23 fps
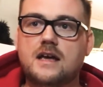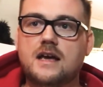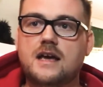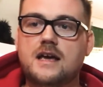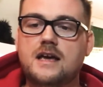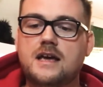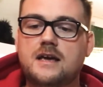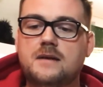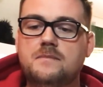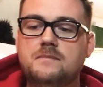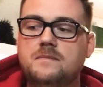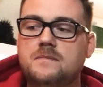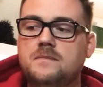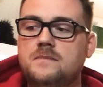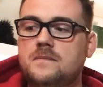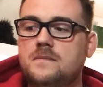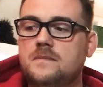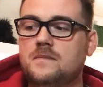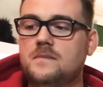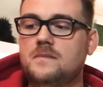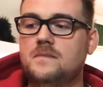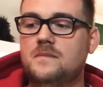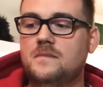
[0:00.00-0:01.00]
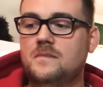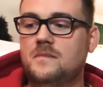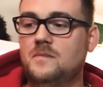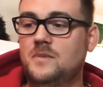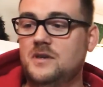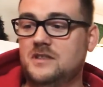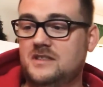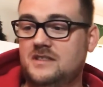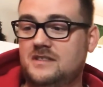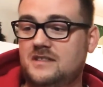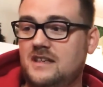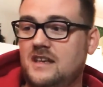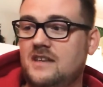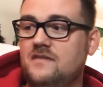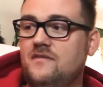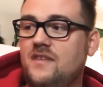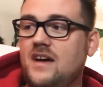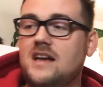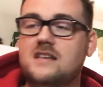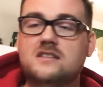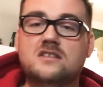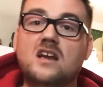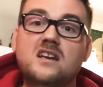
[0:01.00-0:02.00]
Which, in
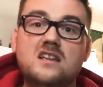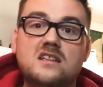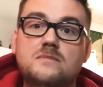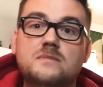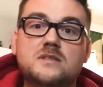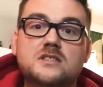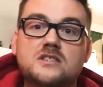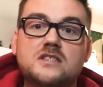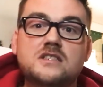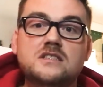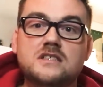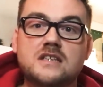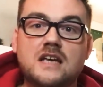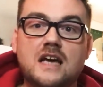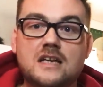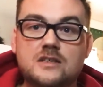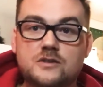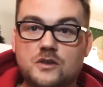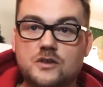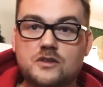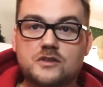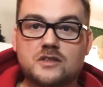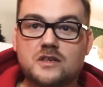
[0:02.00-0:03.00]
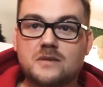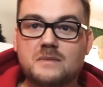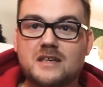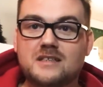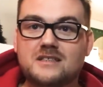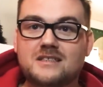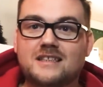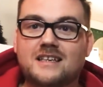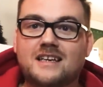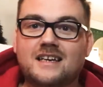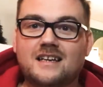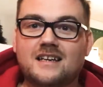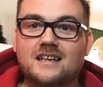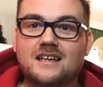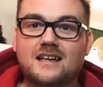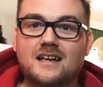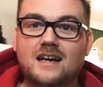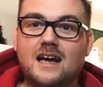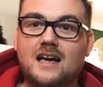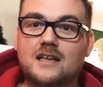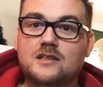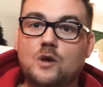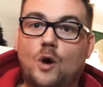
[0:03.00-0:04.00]
fact, none of the machines that I took to him actually
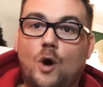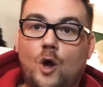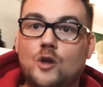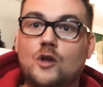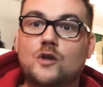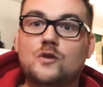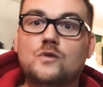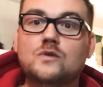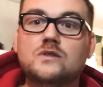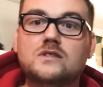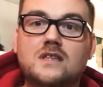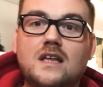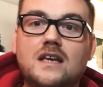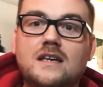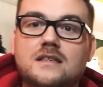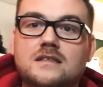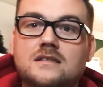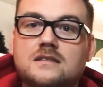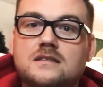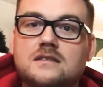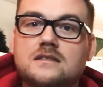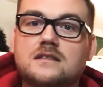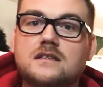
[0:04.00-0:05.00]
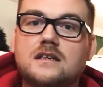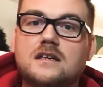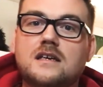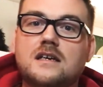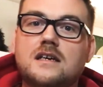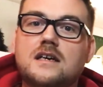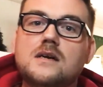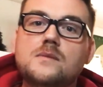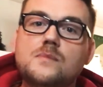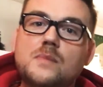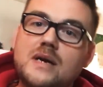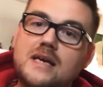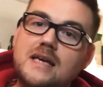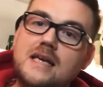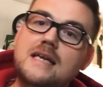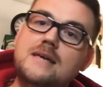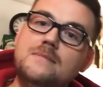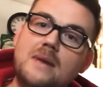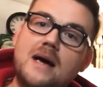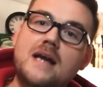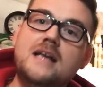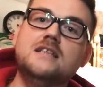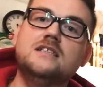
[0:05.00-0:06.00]
had all of those things. But he
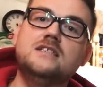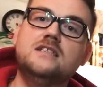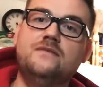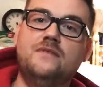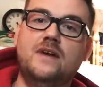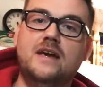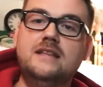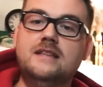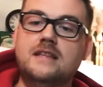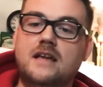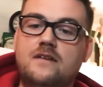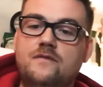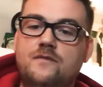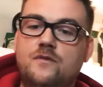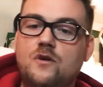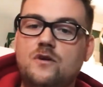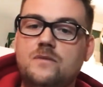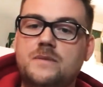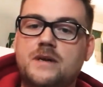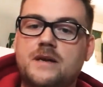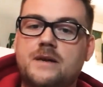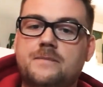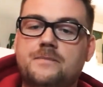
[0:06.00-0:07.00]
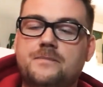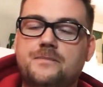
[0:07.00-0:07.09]
managed to find that for me.